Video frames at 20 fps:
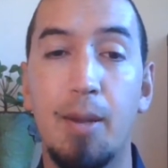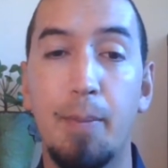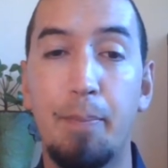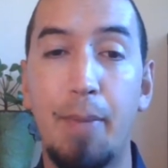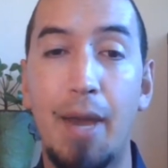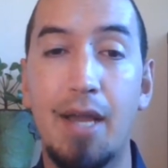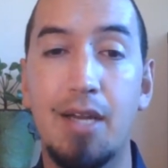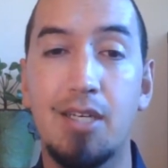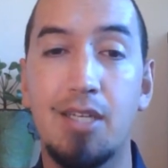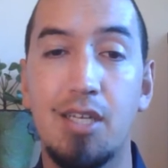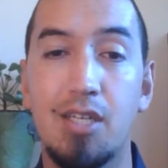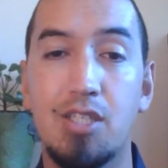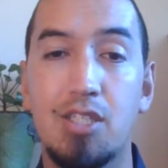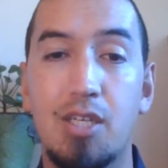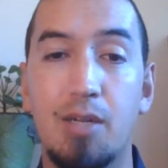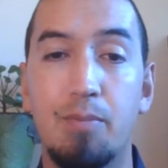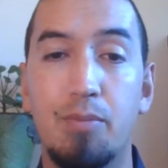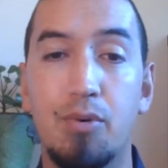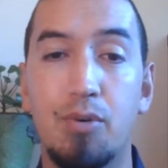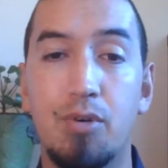back to
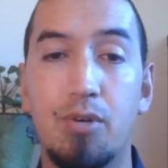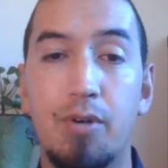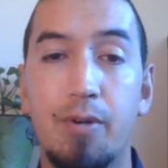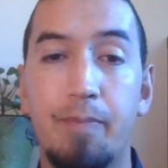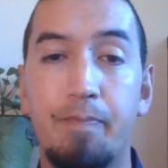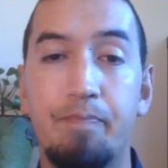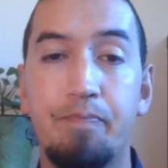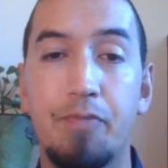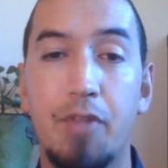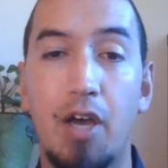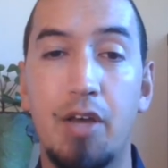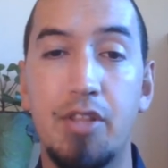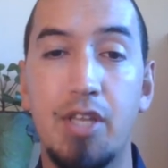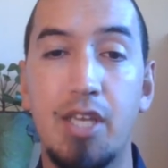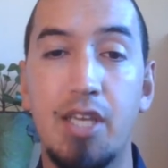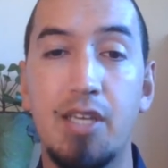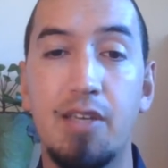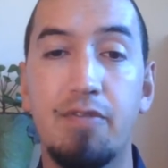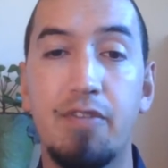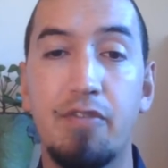Istanbul on the
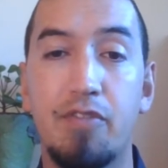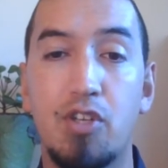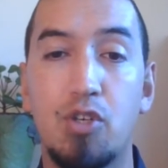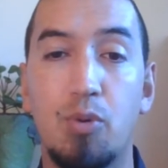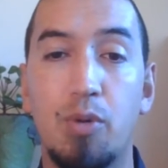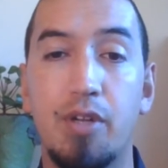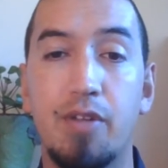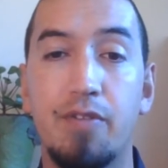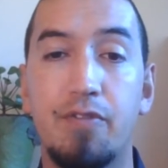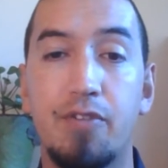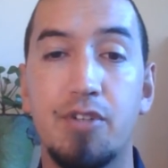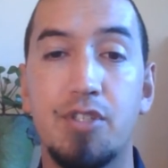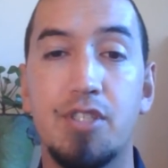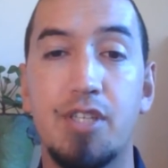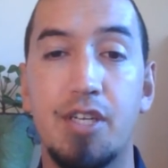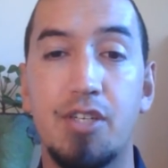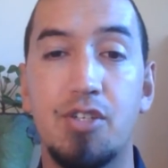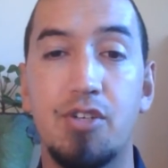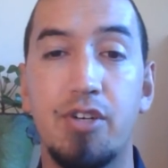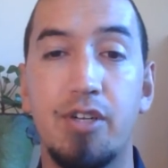eve of the 21st
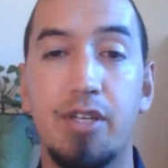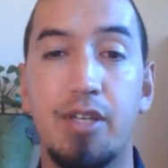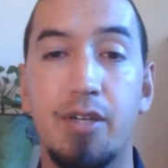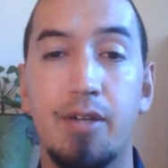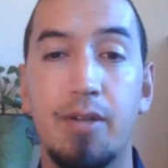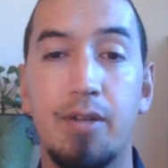century.